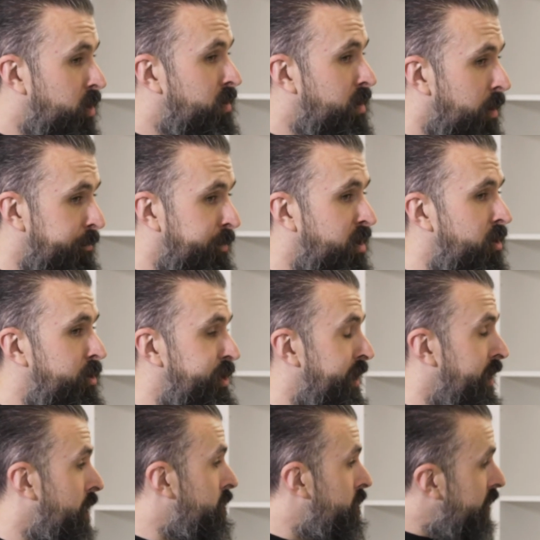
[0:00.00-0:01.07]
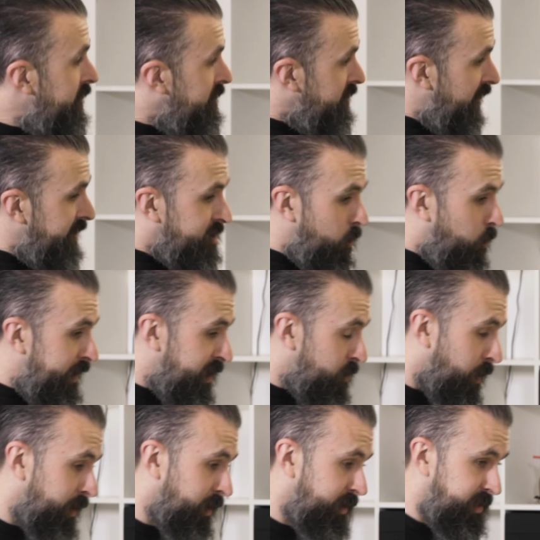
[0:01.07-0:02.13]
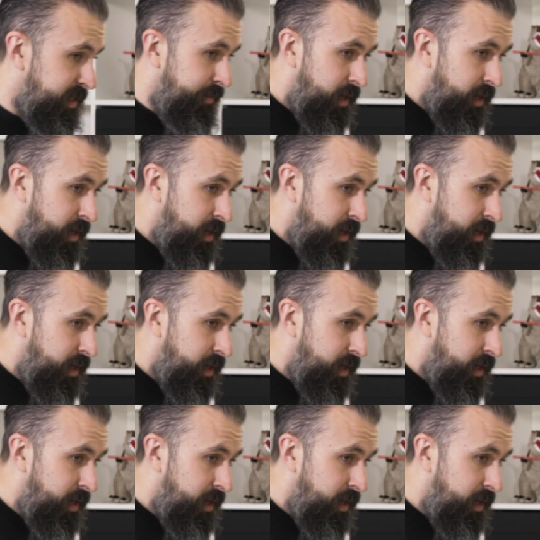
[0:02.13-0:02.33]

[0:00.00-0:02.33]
I'm good. It's a weird one, because